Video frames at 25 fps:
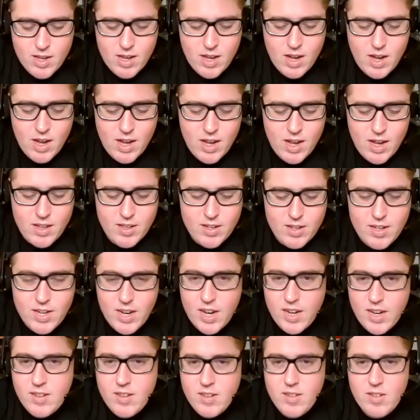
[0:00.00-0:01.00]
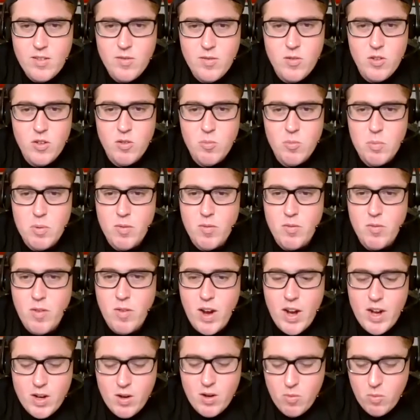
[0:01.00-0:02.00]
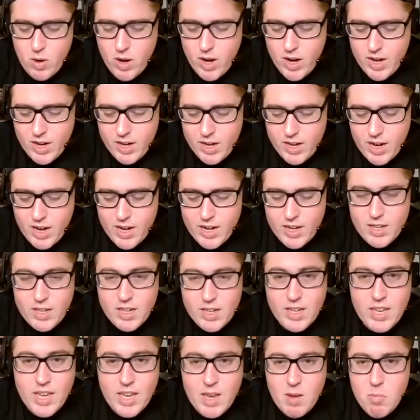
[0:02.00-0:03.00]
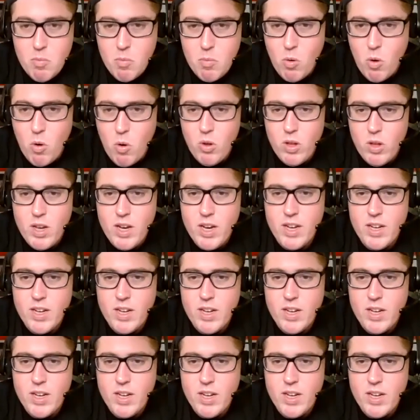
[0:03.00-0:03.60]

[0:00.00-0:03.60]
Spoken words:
The Texans have just been finding a way to kind of keep rolling,